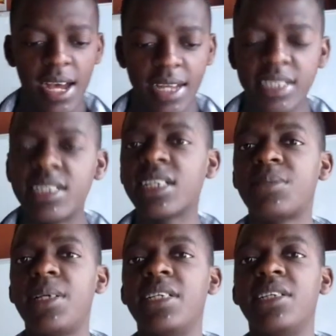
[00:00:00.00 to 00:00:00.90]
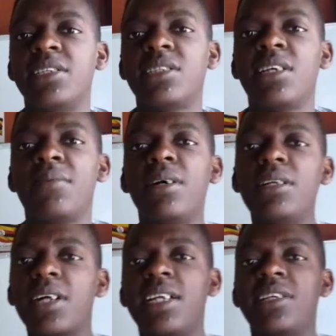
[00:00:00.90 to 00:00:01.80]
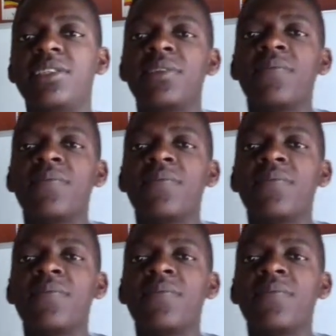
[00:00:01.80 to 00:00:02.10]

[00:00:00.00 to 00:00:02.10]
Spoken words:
I did explain this, but look at this.